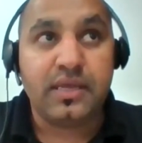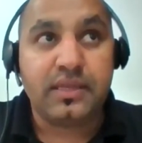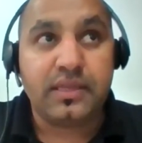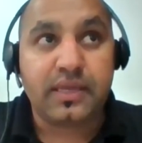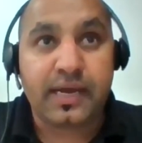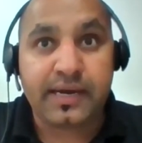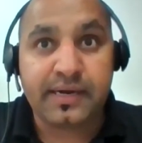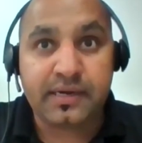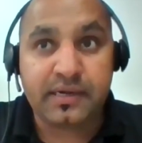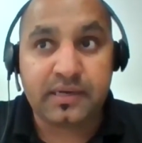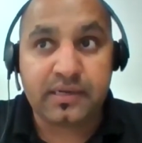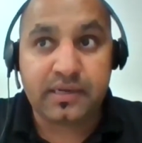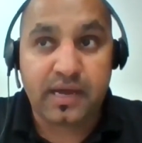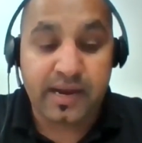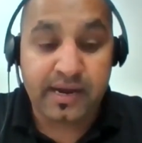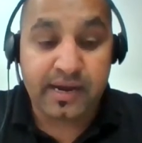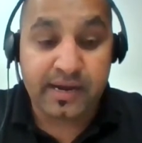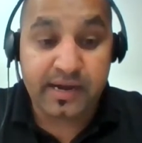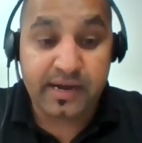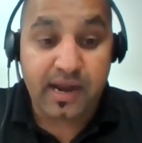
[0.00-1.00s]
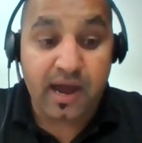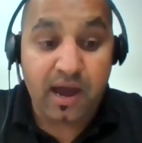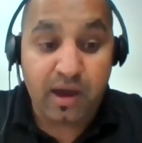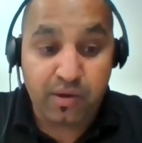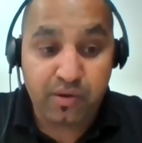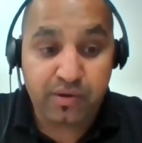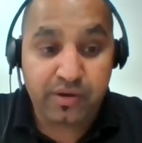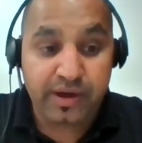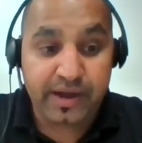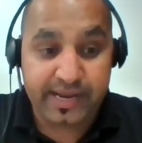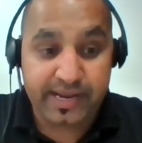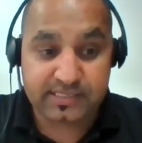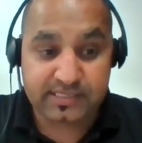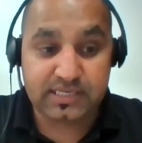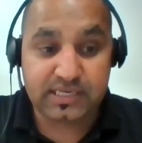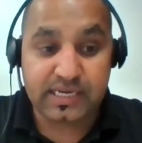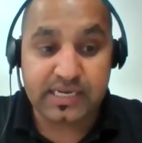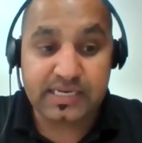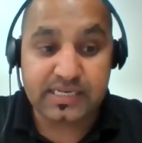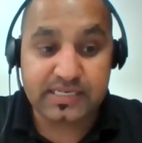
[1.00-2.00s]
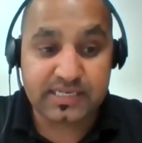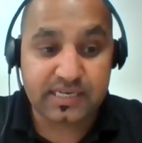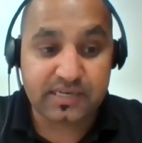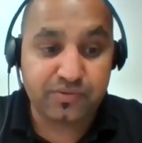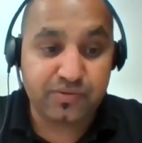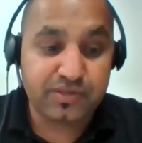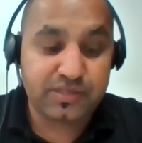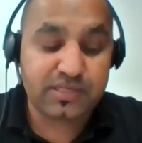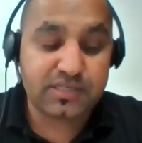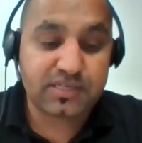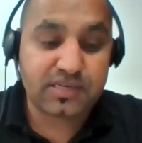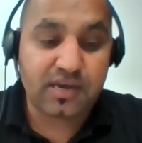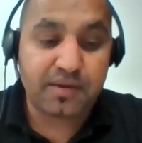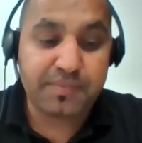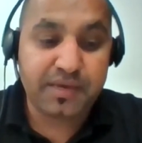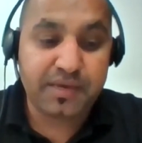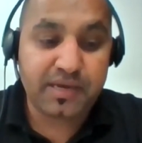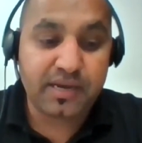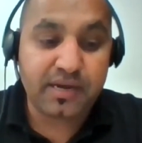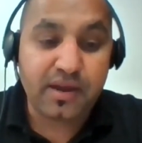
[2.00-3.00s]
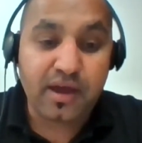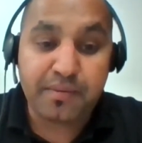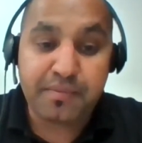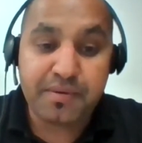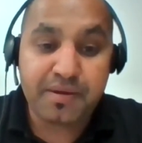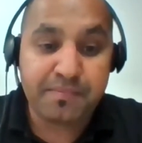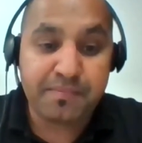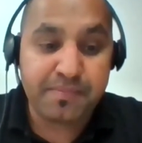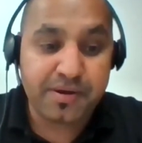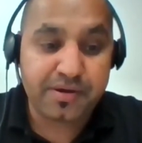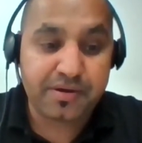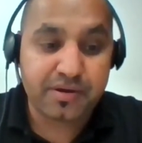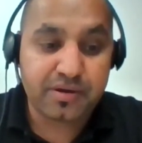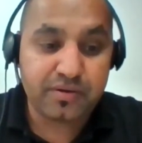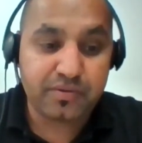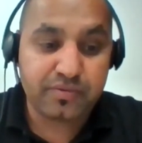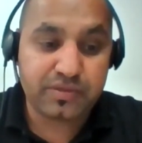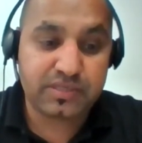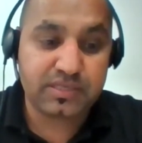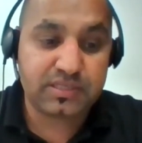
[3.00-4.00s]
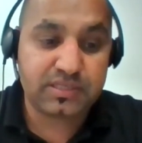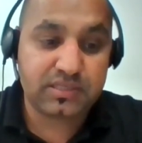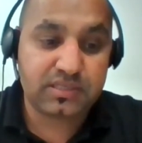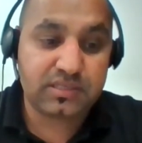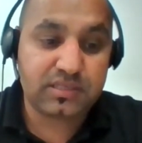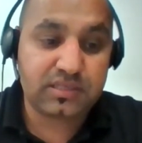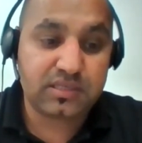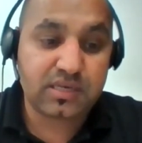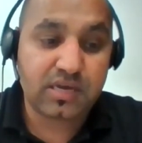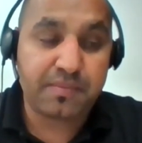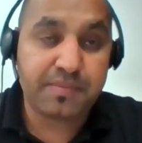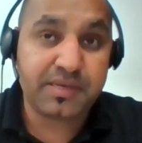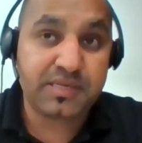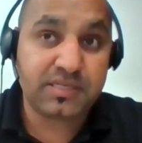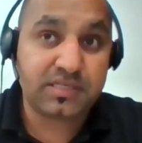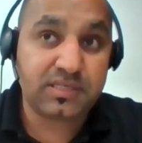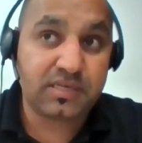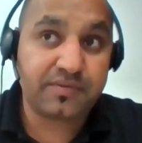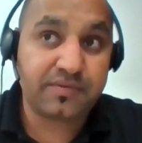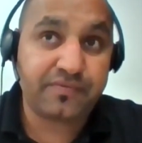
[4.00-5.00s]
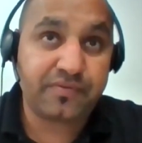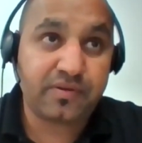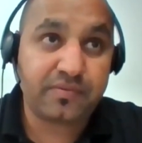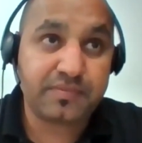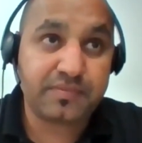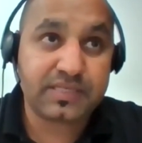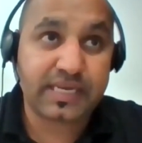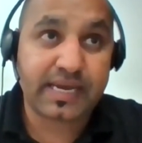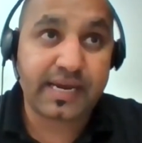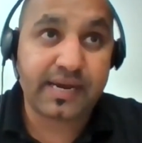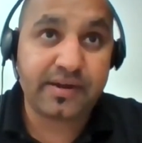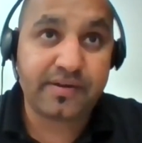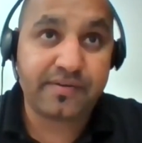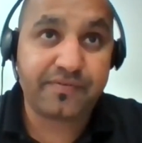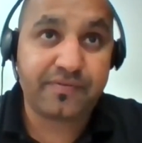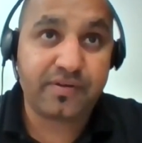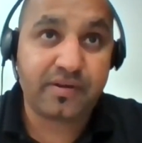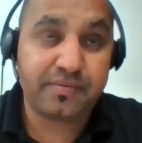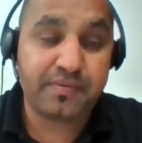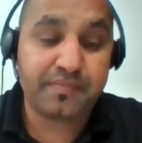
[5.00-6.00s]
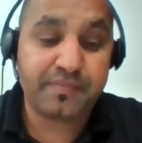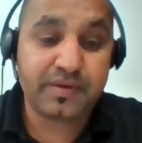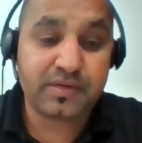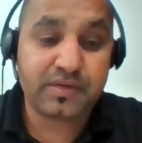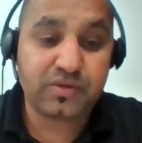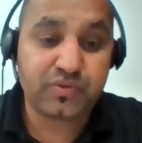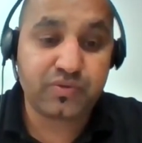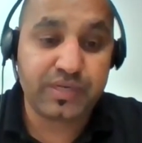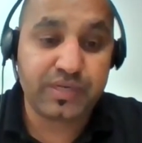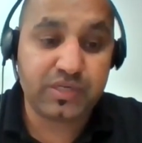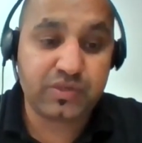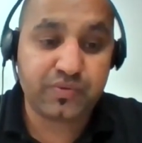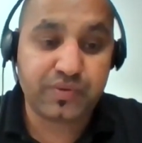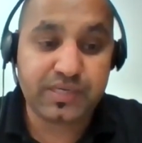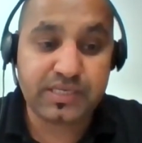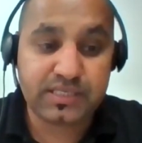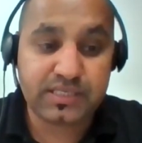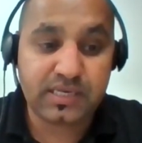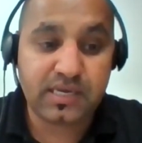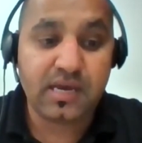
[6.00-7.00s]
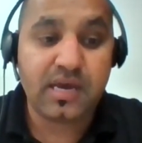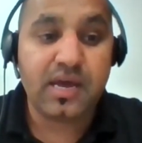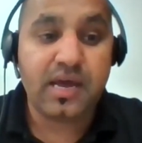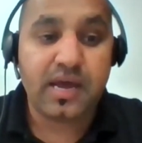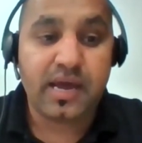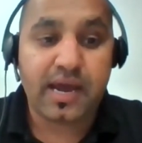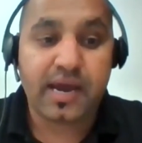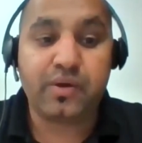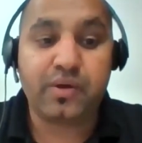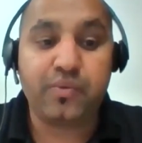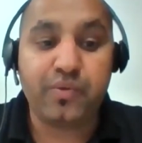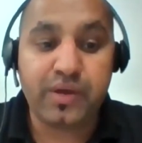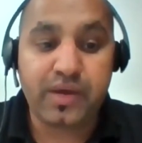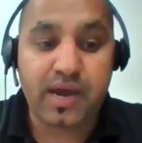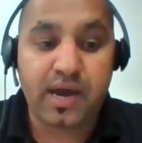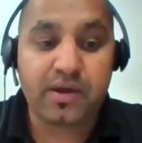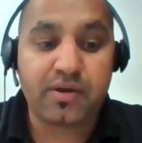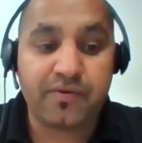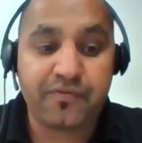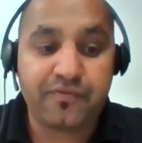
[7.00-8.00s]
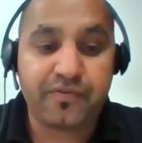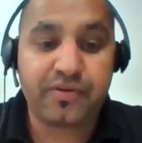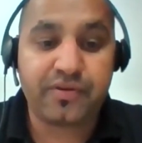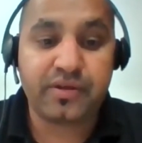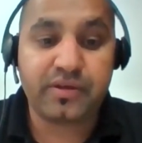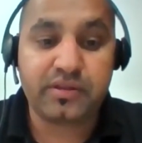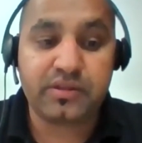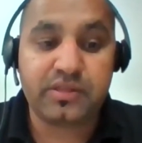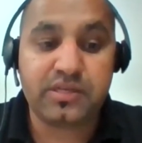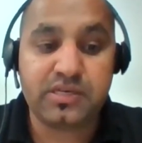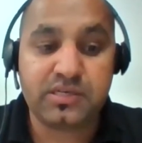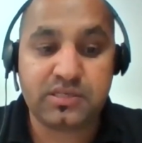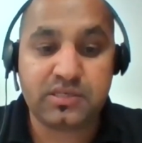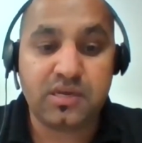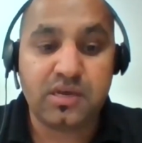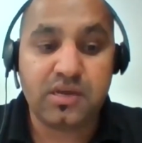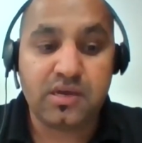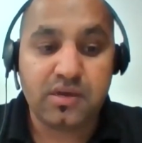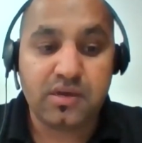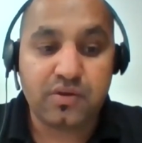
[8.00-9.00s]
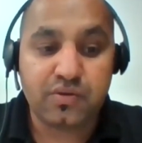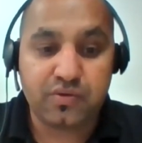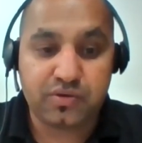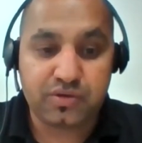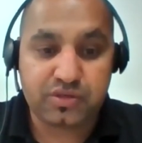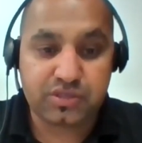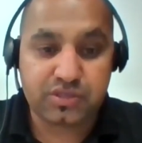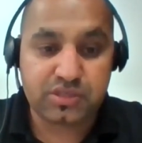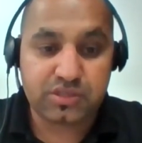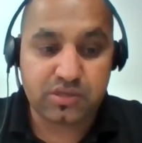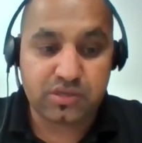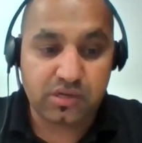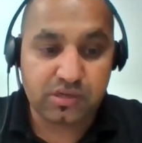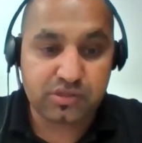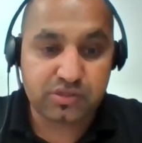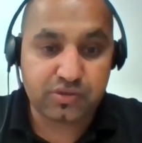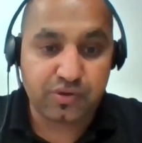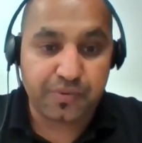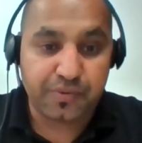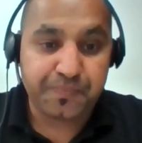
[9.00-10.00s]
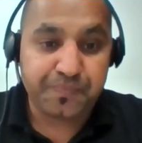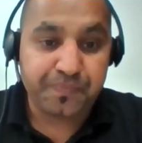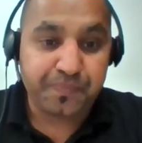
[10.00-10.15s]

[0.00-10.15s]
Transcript: and our next intake, which is coming in November, which is commencing from 2nd of November 2020, and we are offering these courses also.